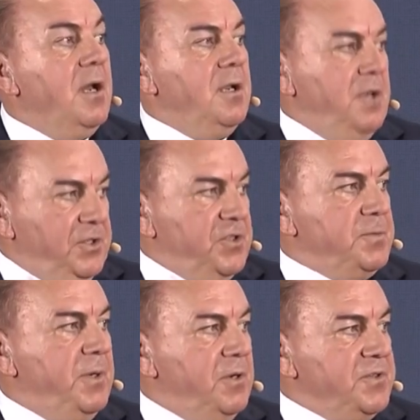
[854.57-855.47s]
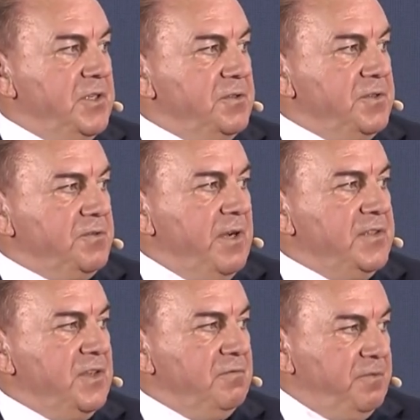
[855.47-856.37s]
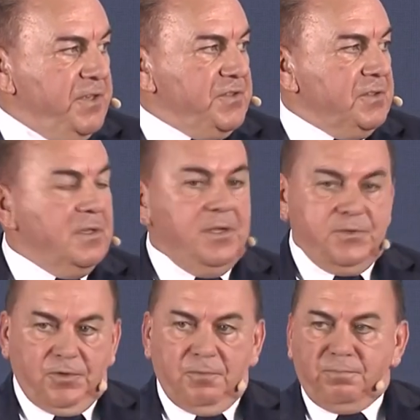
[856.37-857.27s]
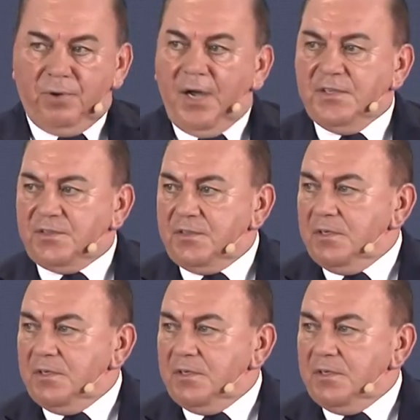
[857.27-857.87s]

Not just because interest rates have risen, so the price